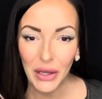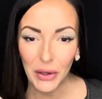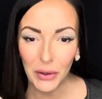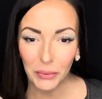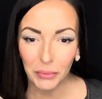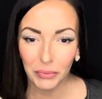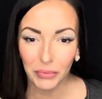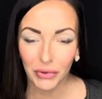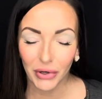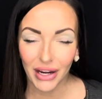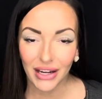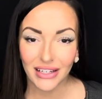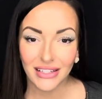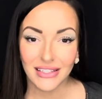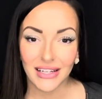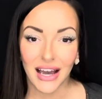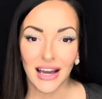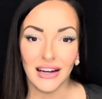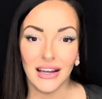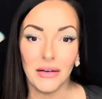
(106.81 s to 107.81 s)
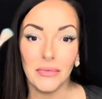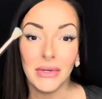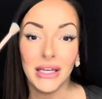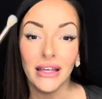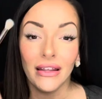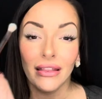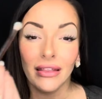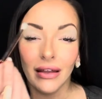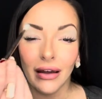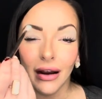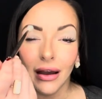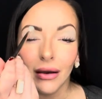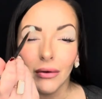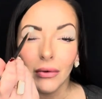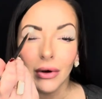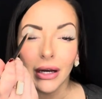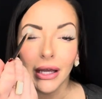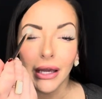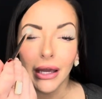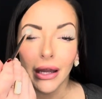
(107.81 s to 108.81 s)
bright DaDaBee that I want
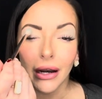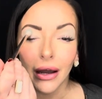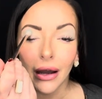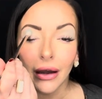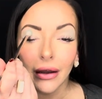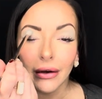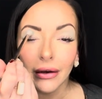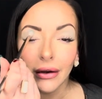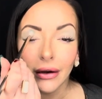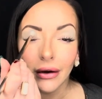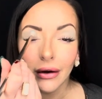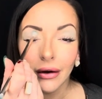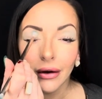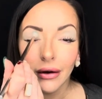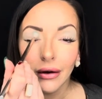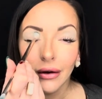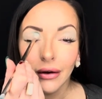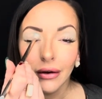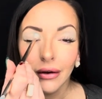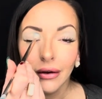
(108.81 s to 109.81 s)
to get on here.